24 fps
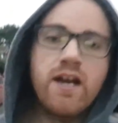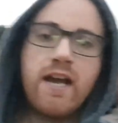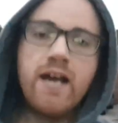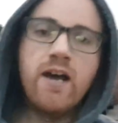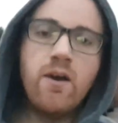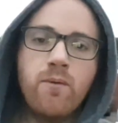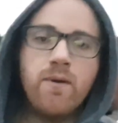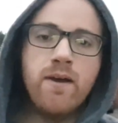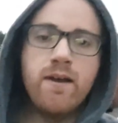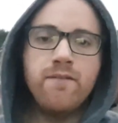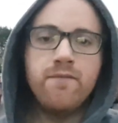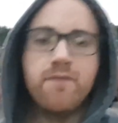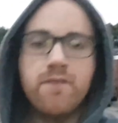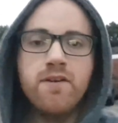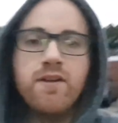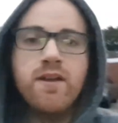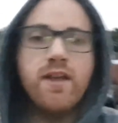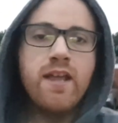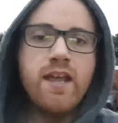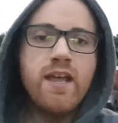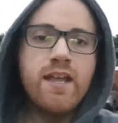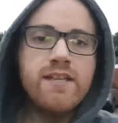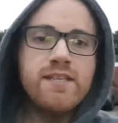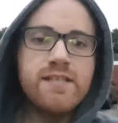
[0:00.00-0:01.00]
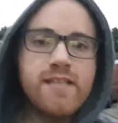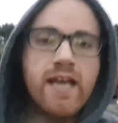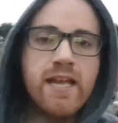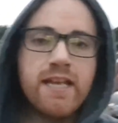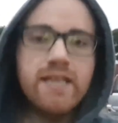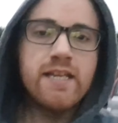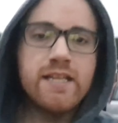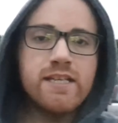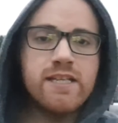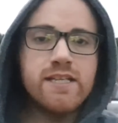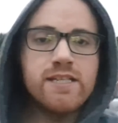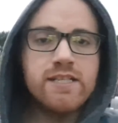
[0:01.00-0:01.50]
However,
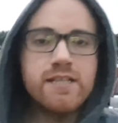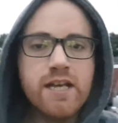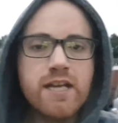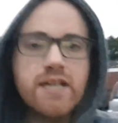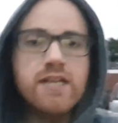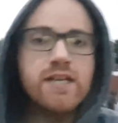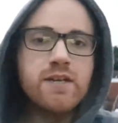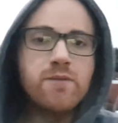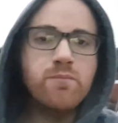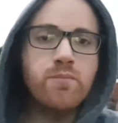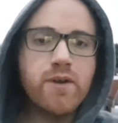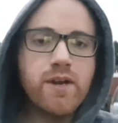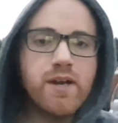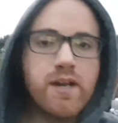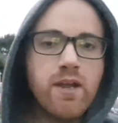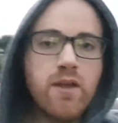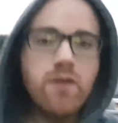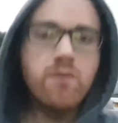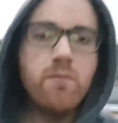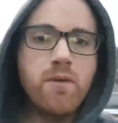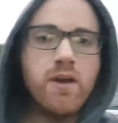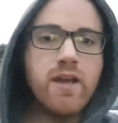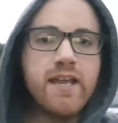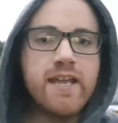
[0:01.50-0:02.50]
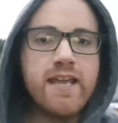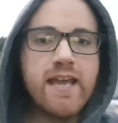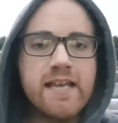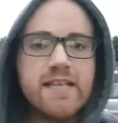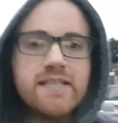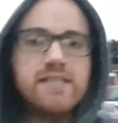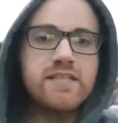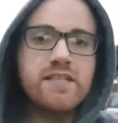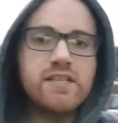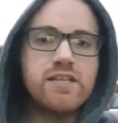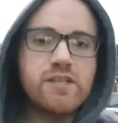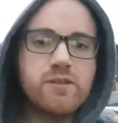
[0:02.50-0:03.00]
Technic decided to bring home a
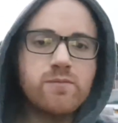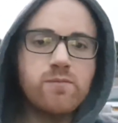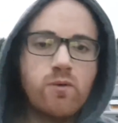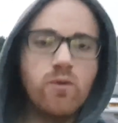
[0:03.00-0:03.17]
guest this